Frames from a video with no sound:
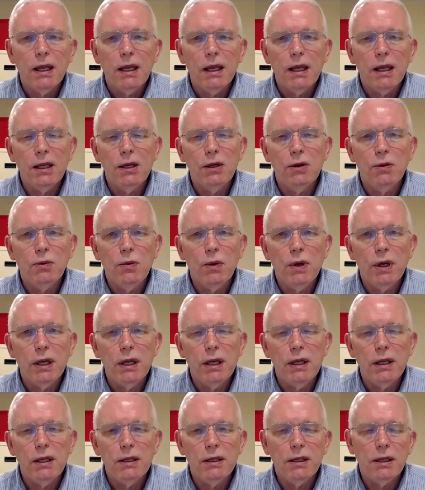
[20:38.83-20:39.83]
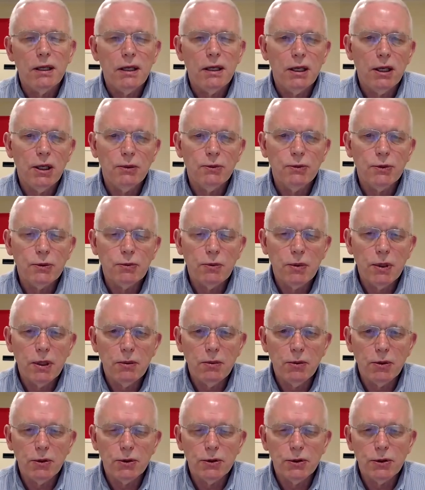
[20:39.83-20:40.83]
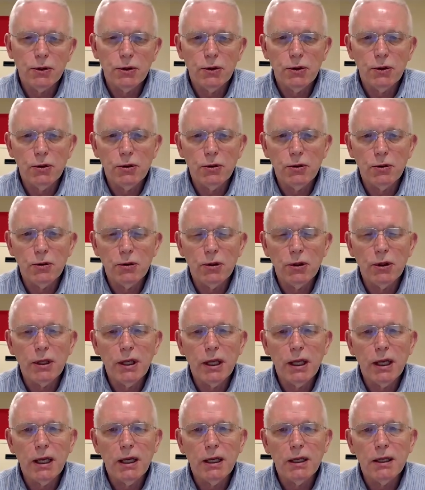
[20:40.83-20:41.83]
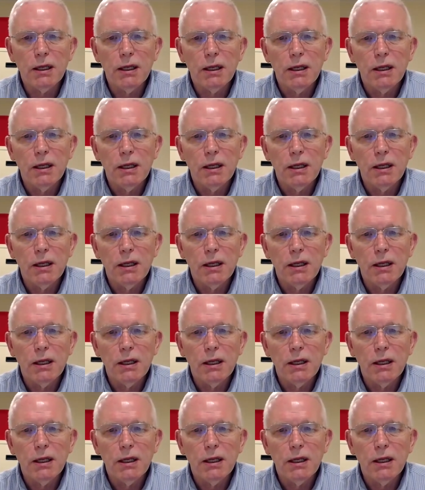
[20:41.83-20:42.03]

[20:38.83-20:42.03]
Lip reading: in a way that helps people to look at